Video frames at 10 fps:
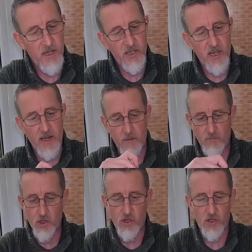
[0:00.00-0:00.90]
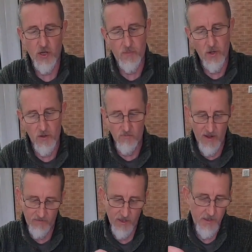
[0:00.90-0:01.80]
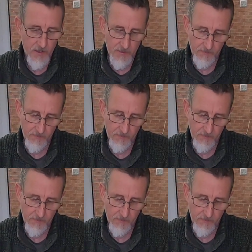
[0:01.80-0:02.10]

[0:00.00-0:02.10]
bit of tape just to stop it unravelling.